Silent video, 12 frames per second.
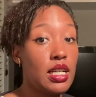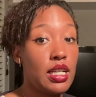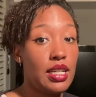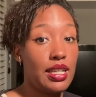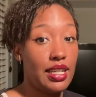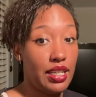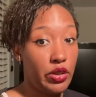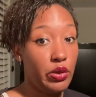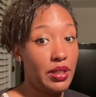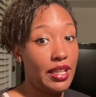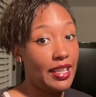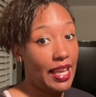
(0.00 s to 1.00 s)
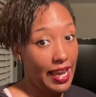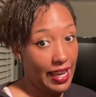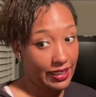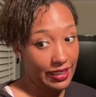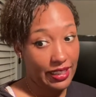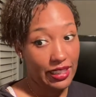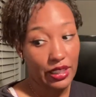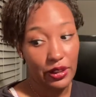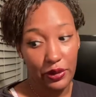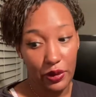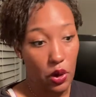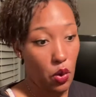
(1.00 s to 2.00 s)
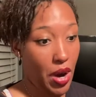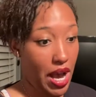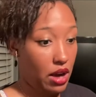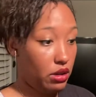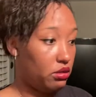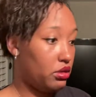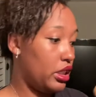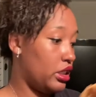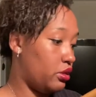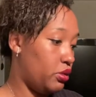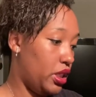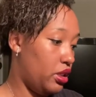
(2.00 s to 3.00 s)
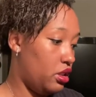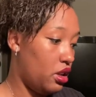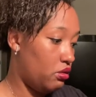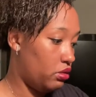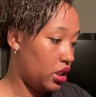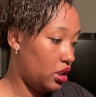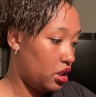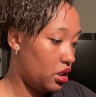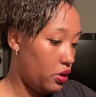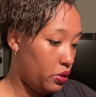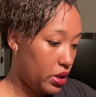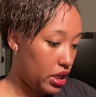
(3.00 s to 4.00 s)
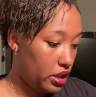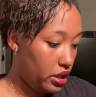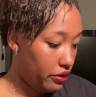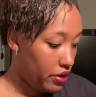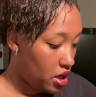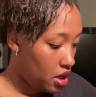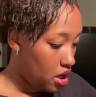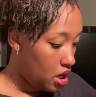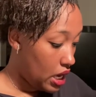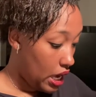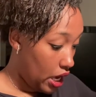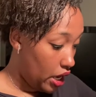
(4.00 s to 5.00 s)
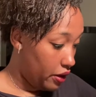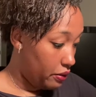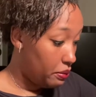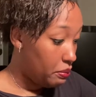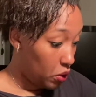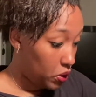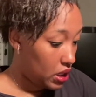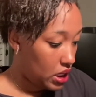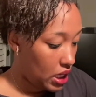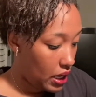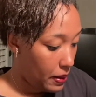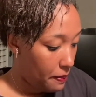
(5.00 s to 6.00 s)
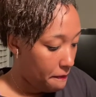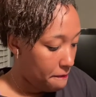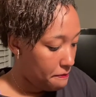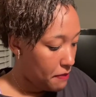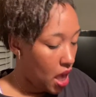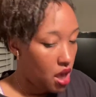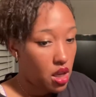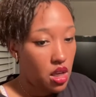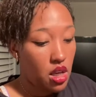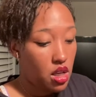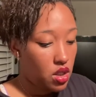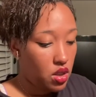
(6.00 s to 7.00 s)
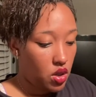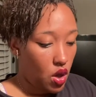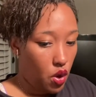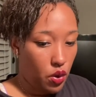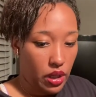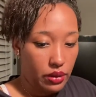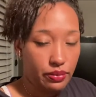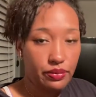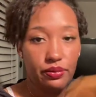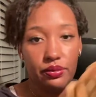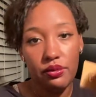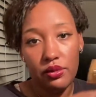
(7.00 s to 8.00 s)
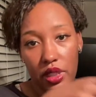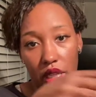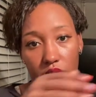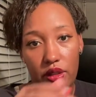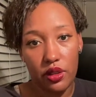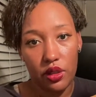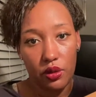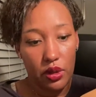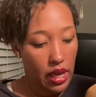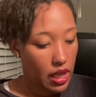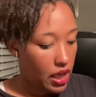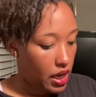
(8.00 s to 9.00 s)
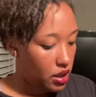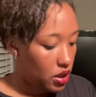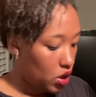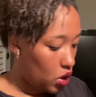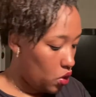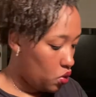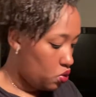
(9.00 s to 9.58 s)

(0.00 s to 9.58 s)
it usually lasts for a while, because we don't get snow where I live at most of the time. So yeah, so I like so.